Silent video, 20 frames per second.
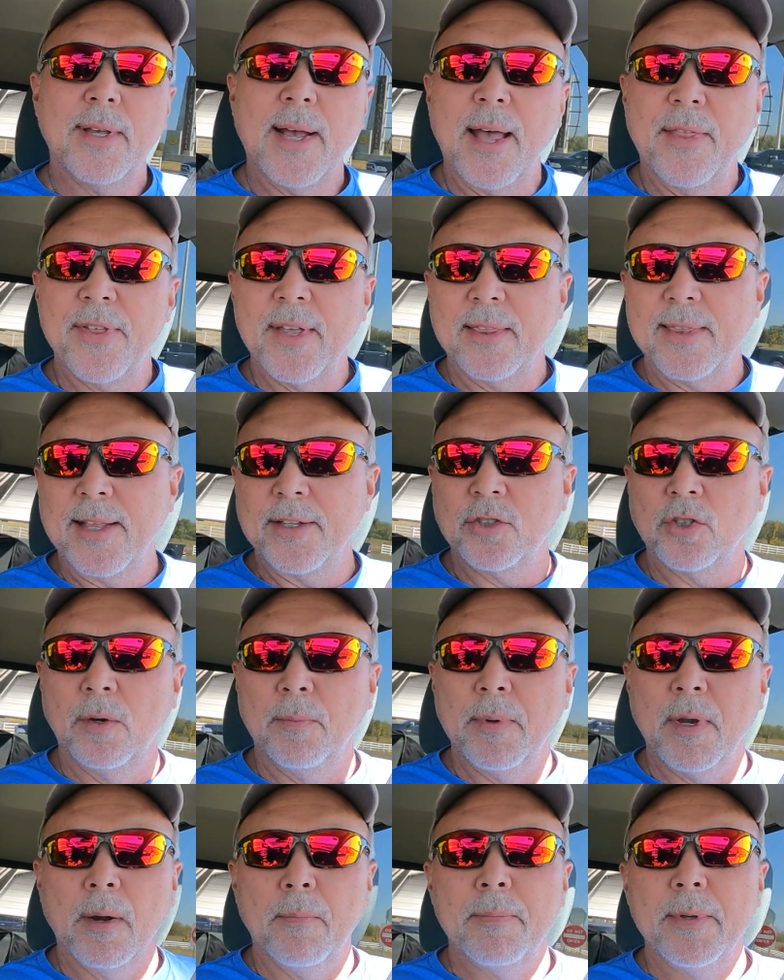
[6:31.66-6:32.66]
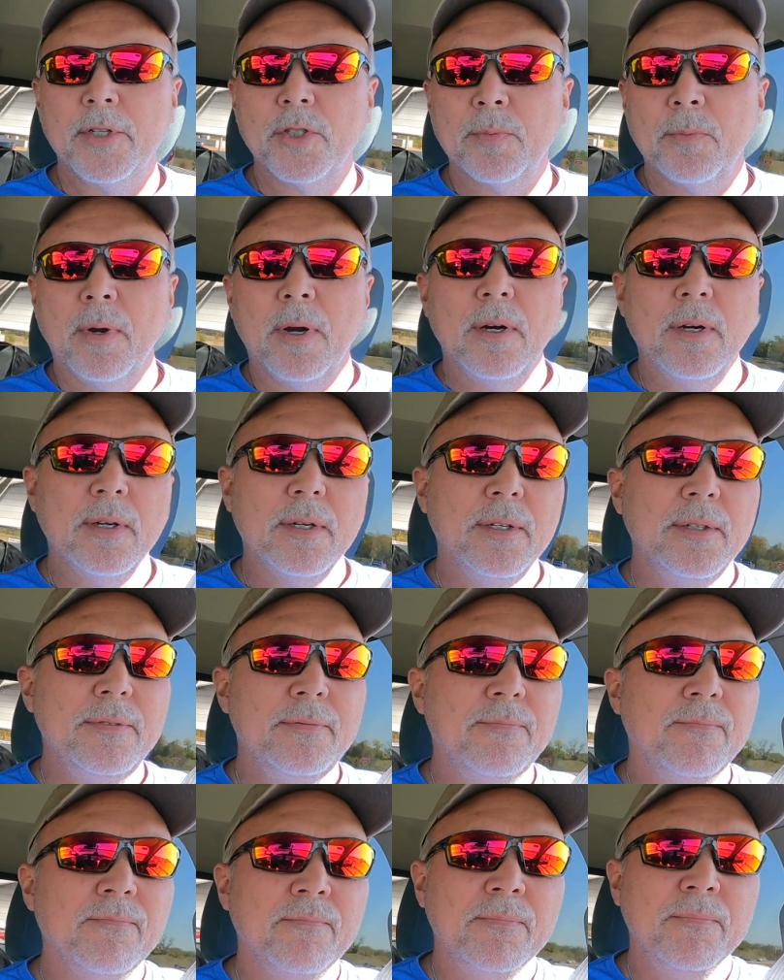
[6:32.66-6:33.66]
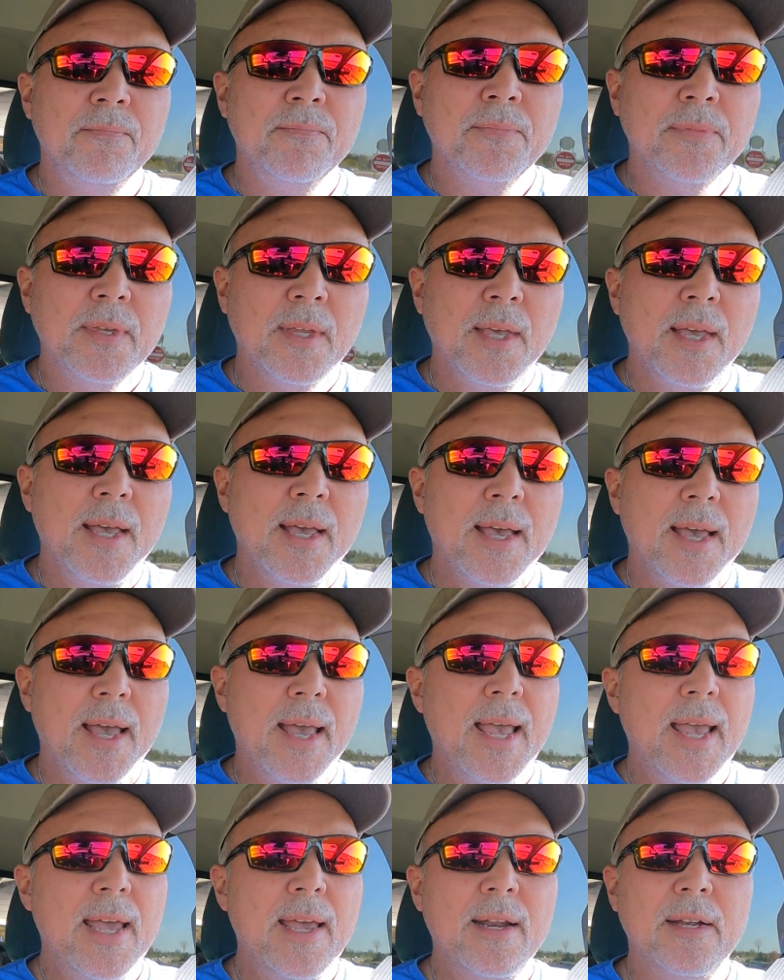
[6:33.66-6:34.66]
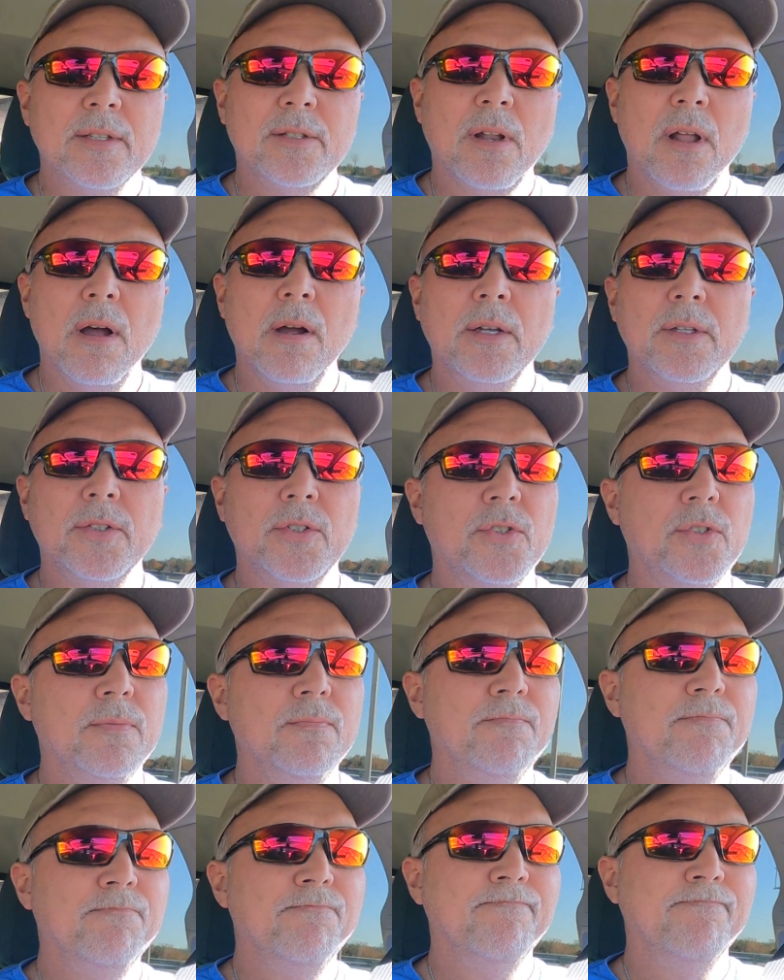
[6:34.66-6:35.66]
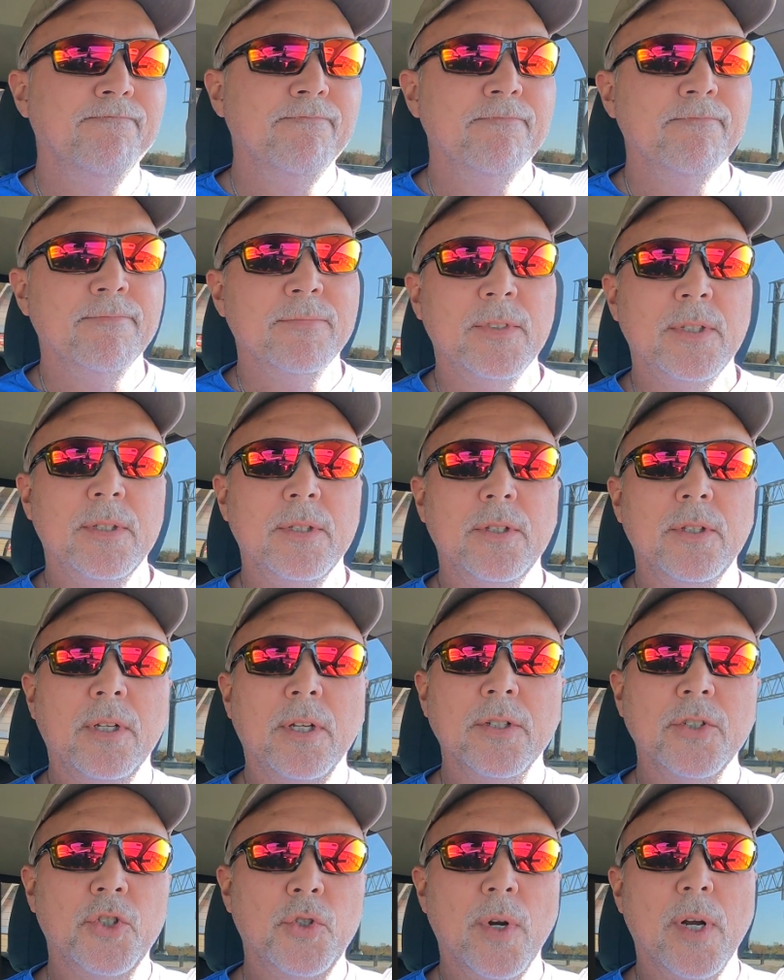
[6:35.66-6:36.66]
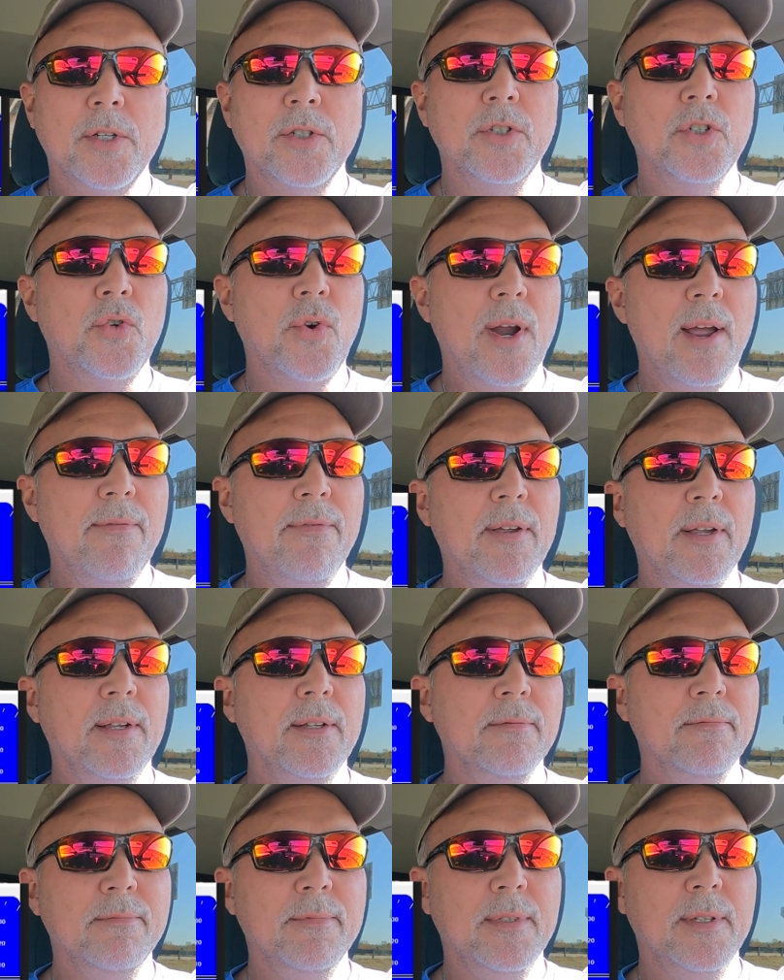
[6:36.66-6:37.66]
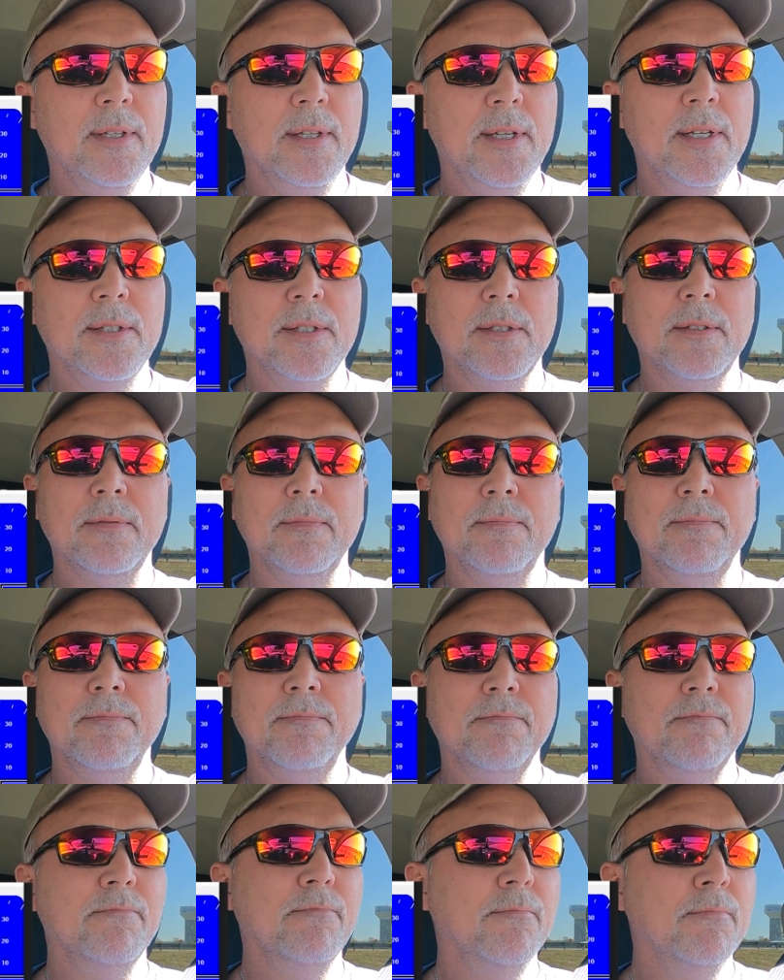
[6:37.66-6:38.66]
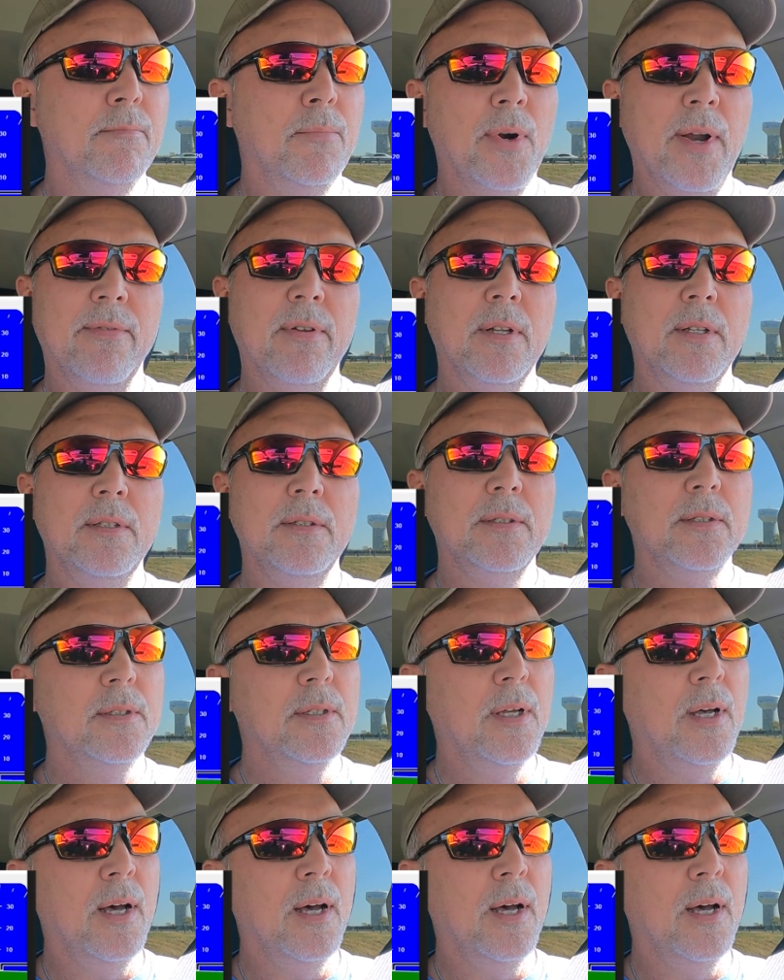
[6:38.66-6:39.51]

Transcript: I think that's going to be our benchmark. And as long as construction traffic isn't prevalent,